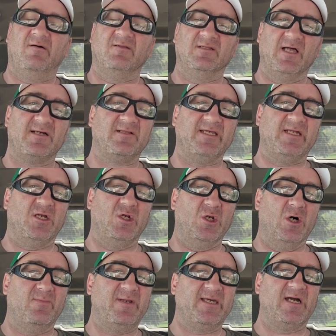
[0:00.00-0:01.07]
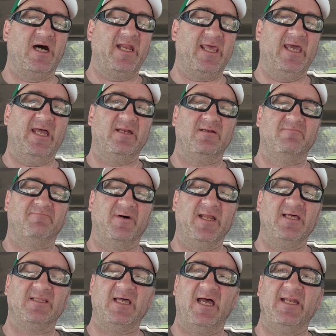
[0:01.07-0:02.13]
And luckily, nobody got hit. But
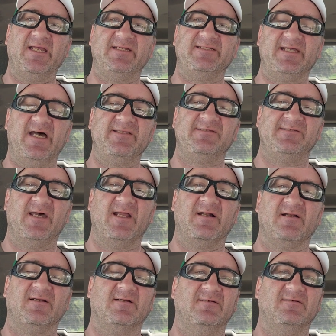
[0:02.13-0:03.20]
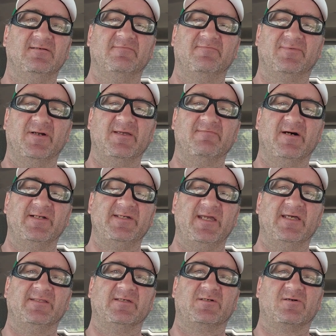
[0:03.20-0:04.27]
it landed dead center pretty much
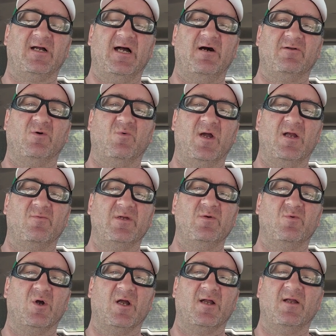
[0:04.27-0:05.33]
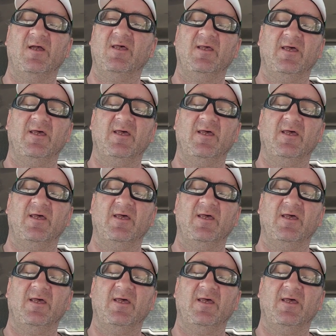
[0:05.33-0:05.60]
in the crowd of where we were.